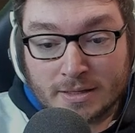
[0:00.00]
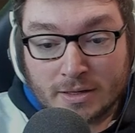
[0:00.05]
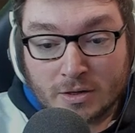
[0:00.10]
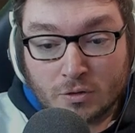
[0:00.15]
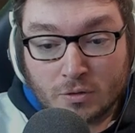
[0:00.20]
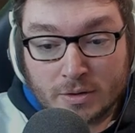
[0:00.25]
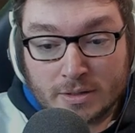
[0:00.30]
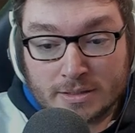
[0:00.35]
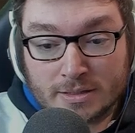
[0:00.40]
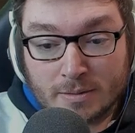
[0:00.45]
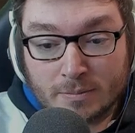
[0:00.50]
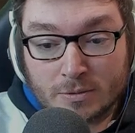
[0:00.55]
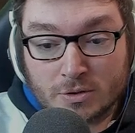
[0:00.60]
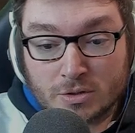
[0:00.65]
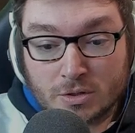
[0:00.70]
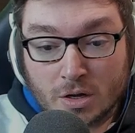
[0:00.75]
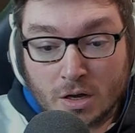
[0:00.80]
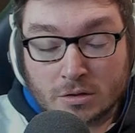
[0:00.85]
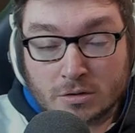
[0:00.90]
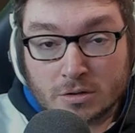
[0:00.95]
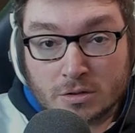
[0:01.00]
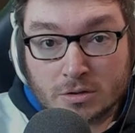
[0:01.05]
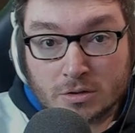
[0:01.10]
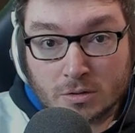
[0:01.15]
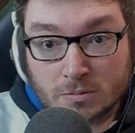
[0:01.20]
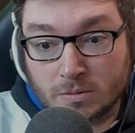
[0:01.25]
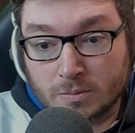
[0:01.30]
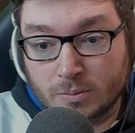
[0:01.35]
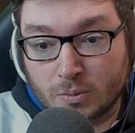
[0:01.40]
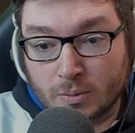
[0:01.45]
increased damage to
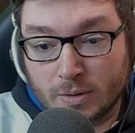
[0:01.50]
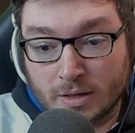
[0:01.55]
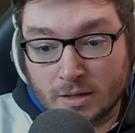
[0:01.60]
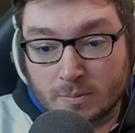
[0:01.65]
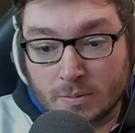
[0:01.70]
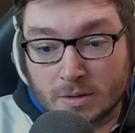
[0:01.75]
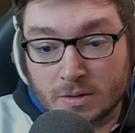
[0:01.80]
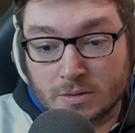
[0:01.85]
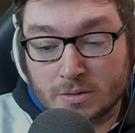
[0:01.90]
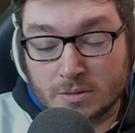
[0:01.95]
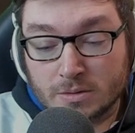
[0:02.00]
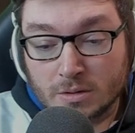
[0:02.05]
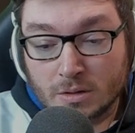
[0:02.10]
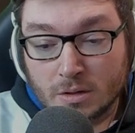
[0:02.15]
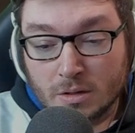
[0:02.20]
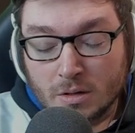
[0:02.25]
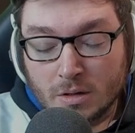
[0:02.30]
unstoppable enemies.